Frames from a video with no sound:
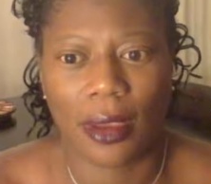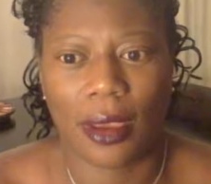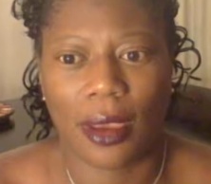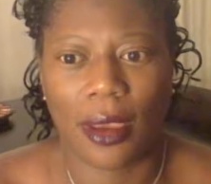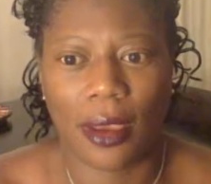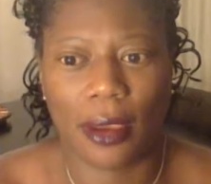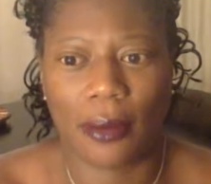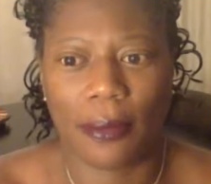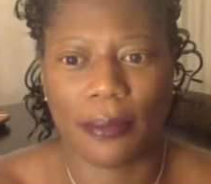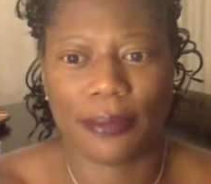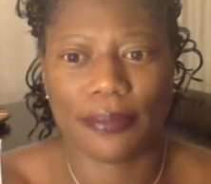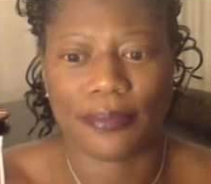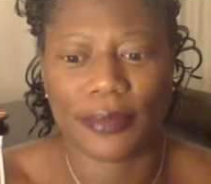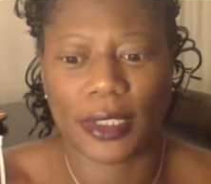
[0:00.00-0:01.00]
1
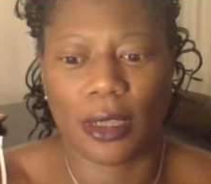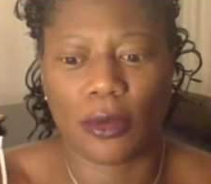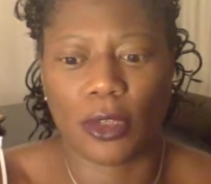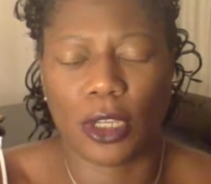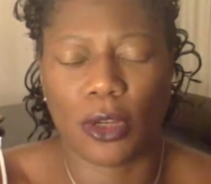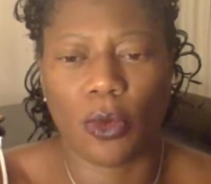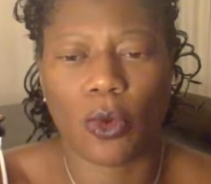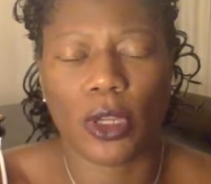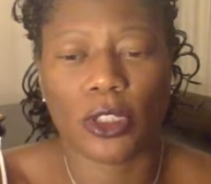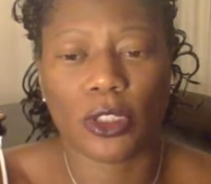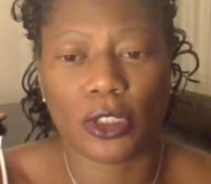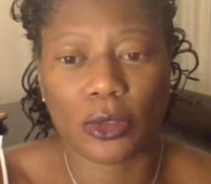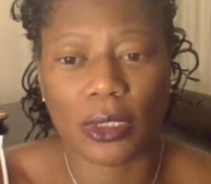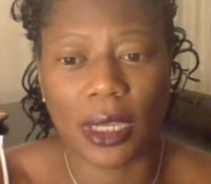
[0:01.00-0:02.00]

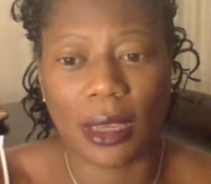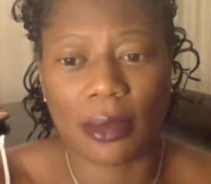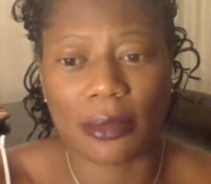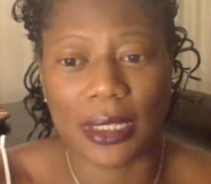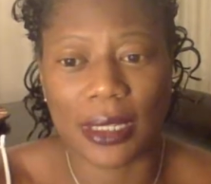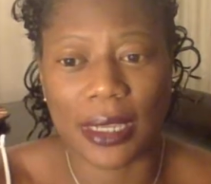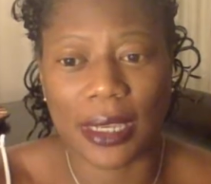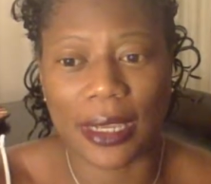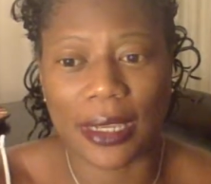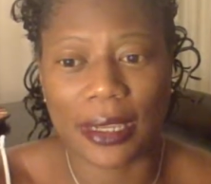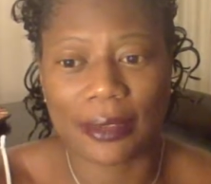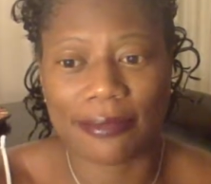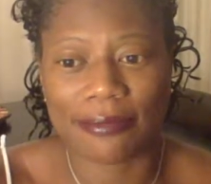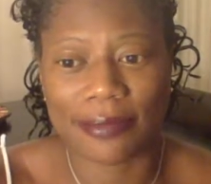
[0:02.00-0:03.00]
to 2 times a
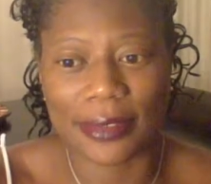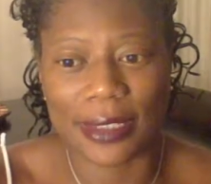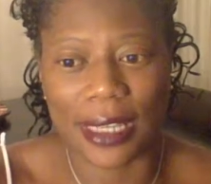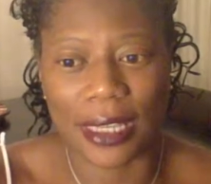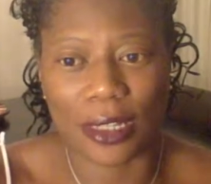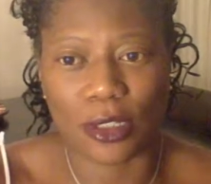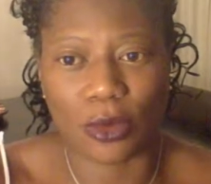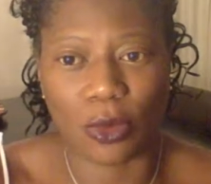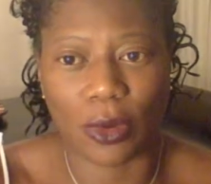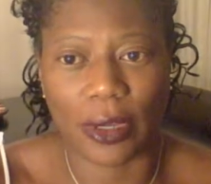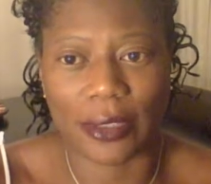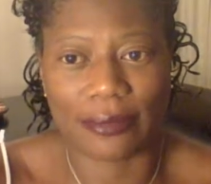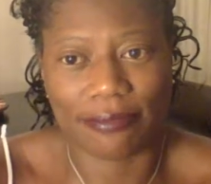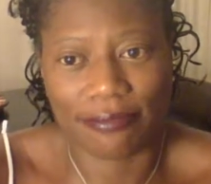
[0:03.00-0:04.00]
day. That is
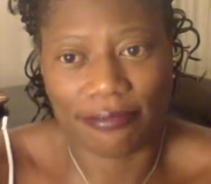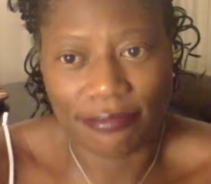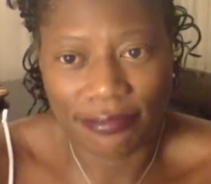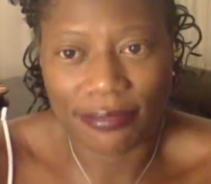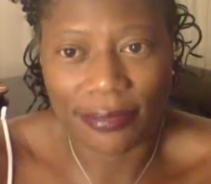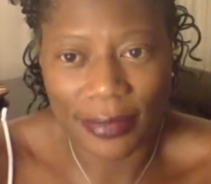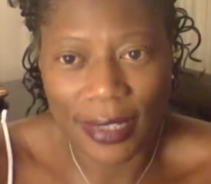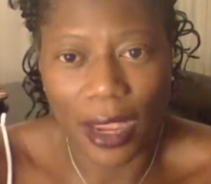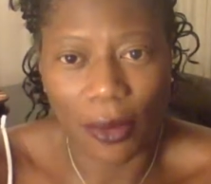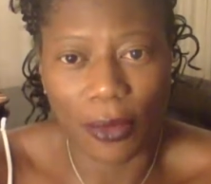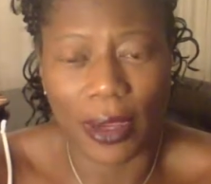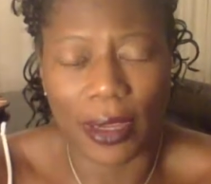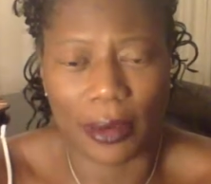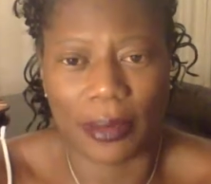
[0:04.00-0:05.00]
what I
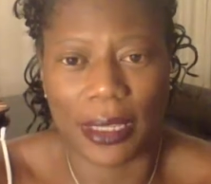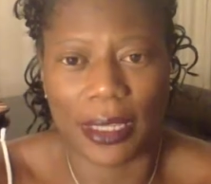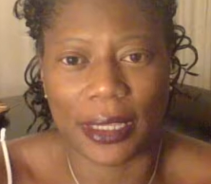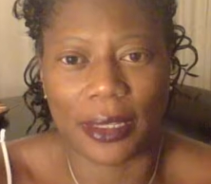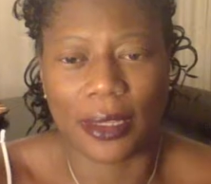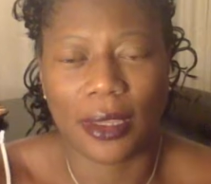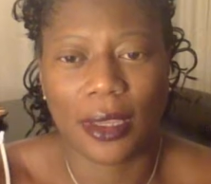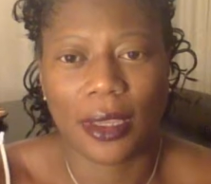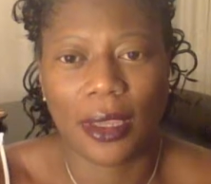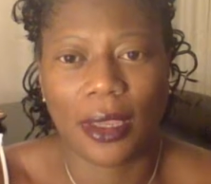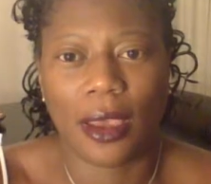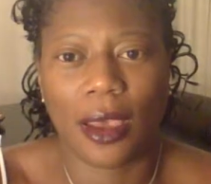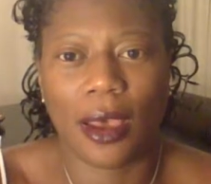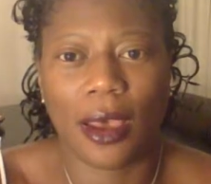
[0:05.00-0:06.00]
recommend.
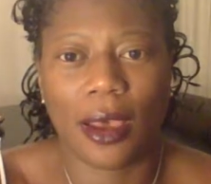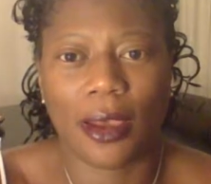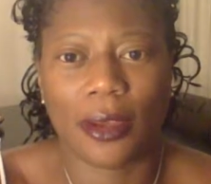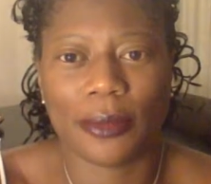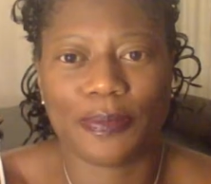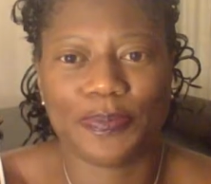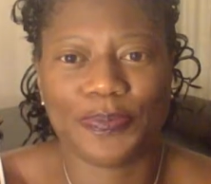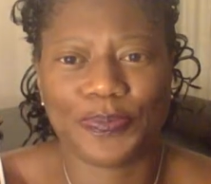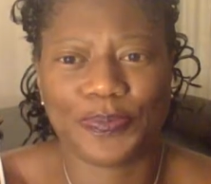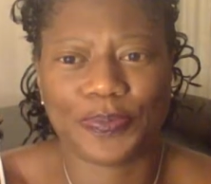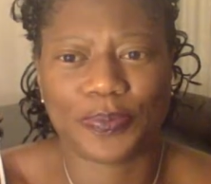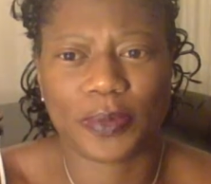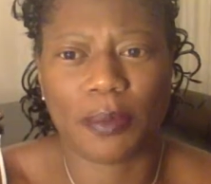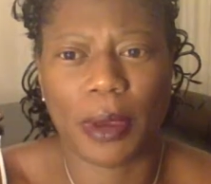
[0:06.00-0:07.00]

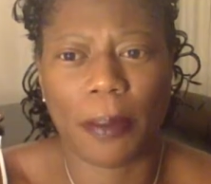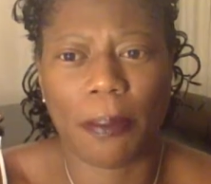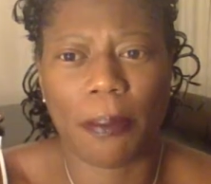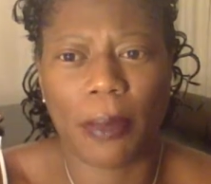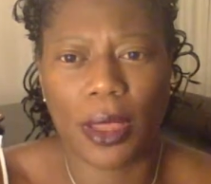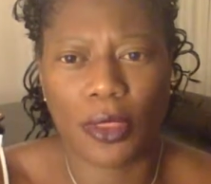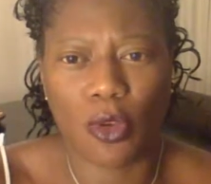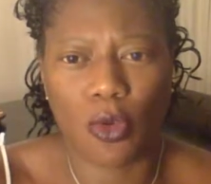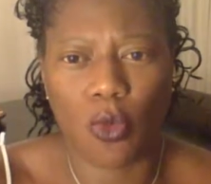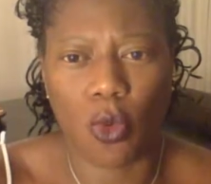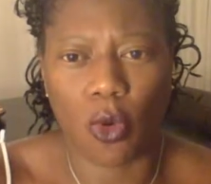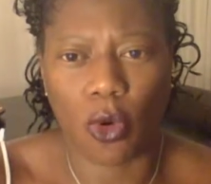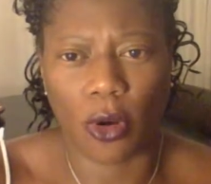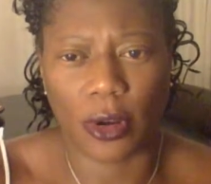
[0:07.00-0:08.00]
But
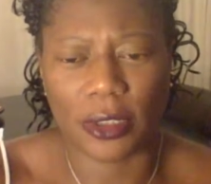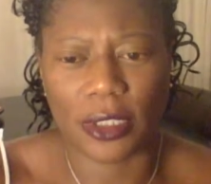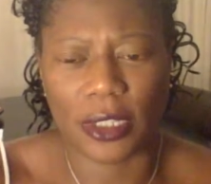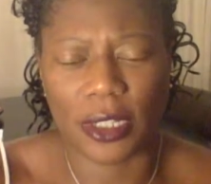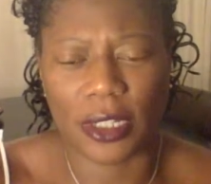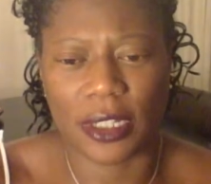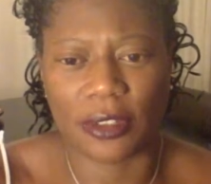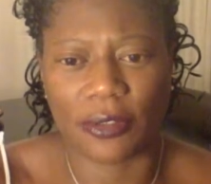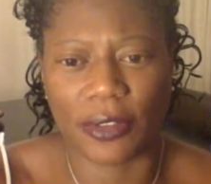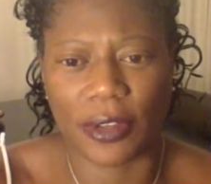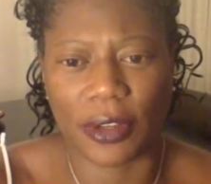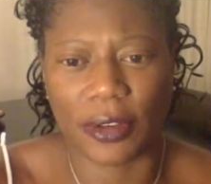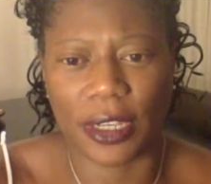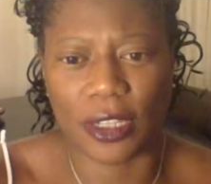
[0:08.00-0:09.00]
motherwort is
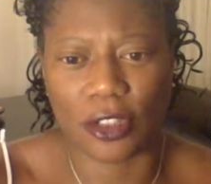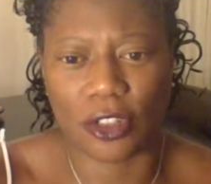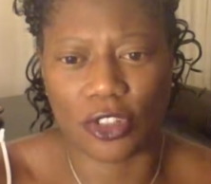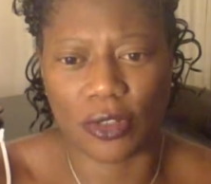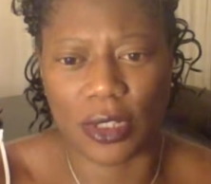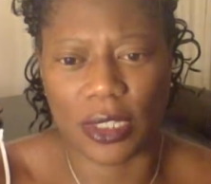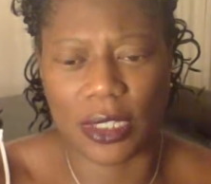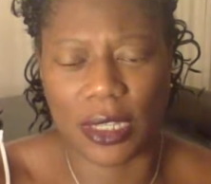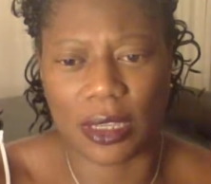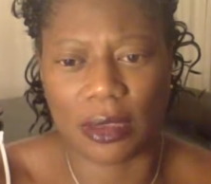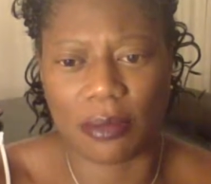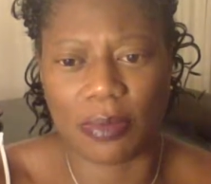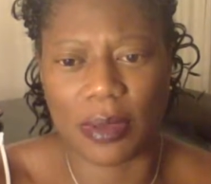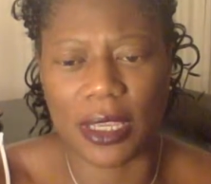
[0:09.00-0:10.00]
very
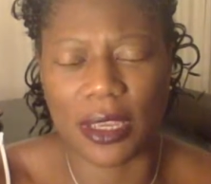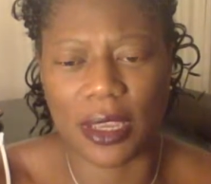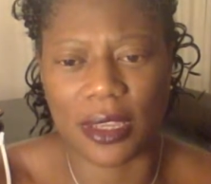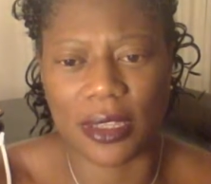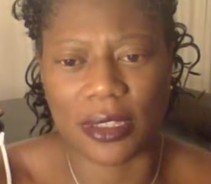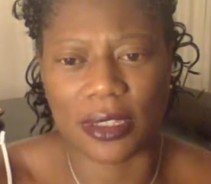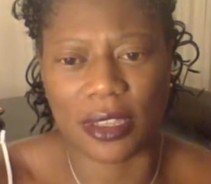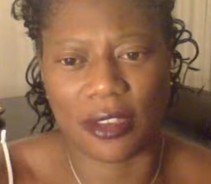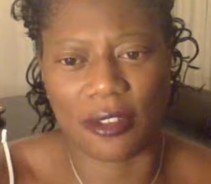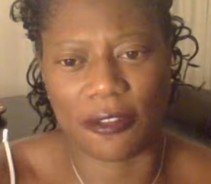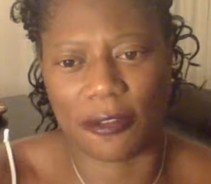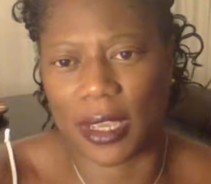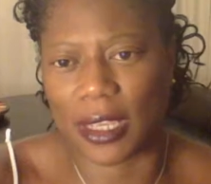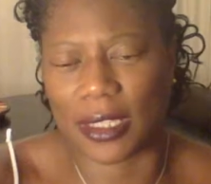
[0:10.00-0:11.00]
interesting because of the
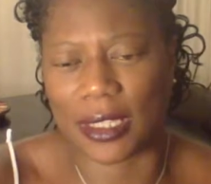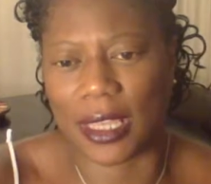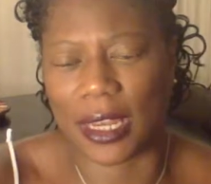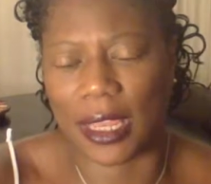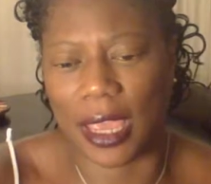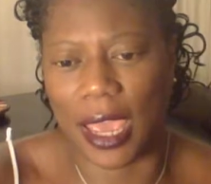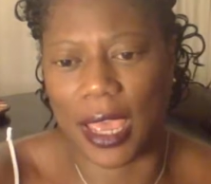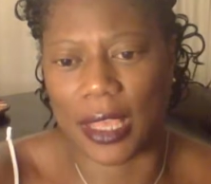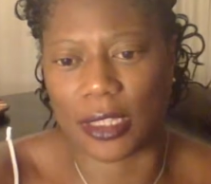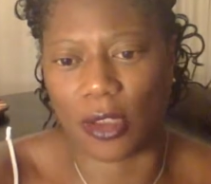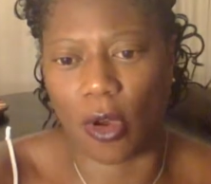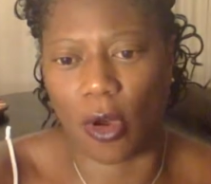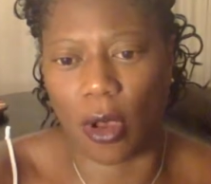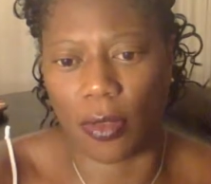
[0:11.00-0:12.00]
effects that it has
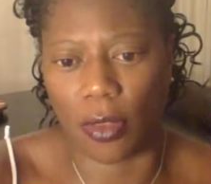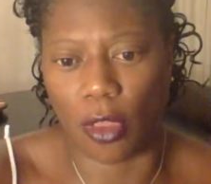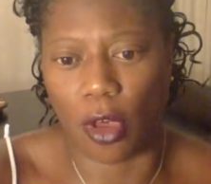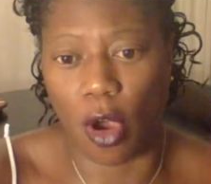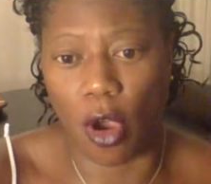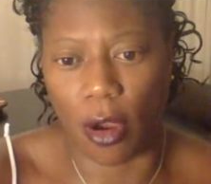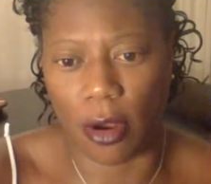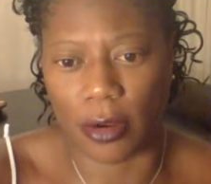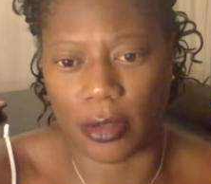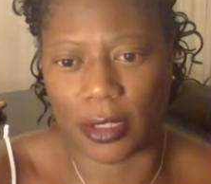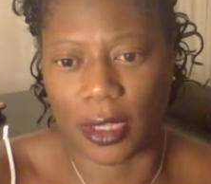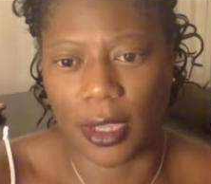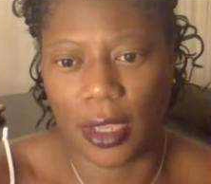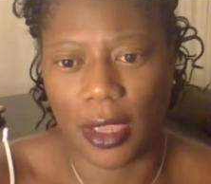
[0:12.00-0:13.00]
on the heart
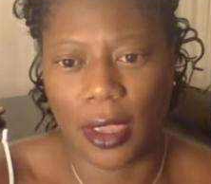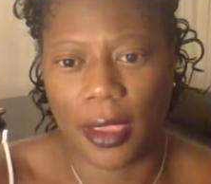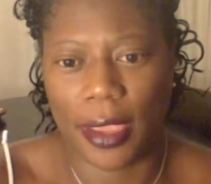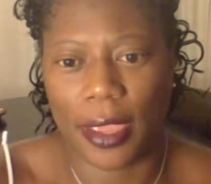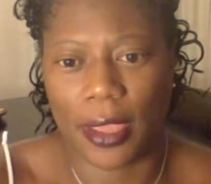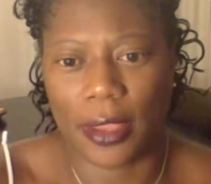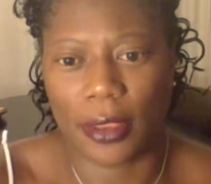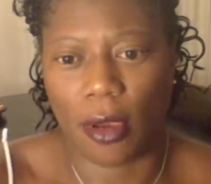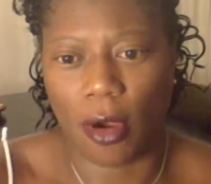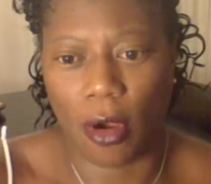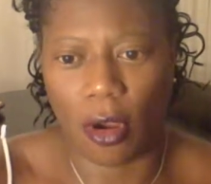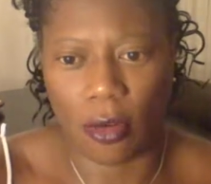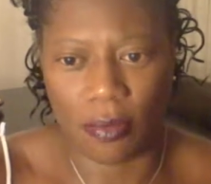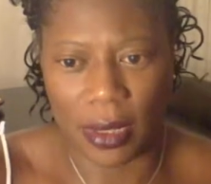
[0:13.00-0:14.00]
and the
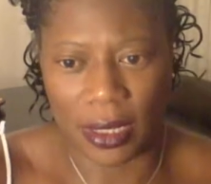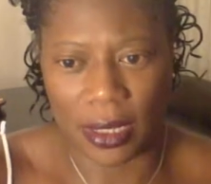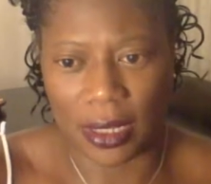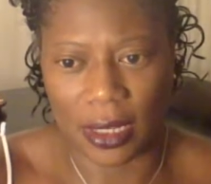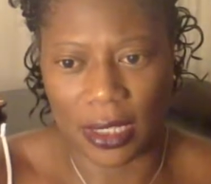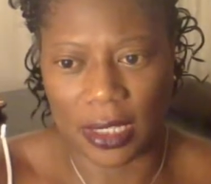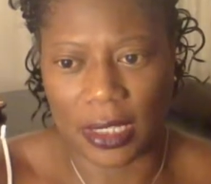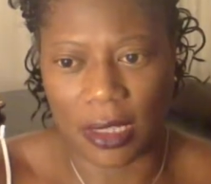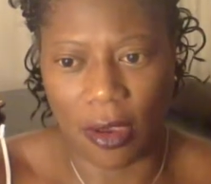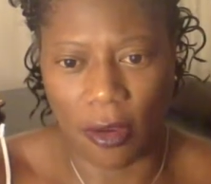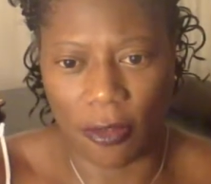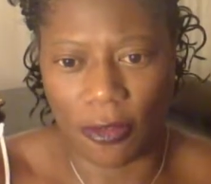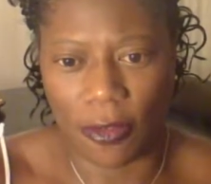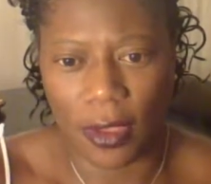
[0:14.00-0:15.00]
heartbeat in itself.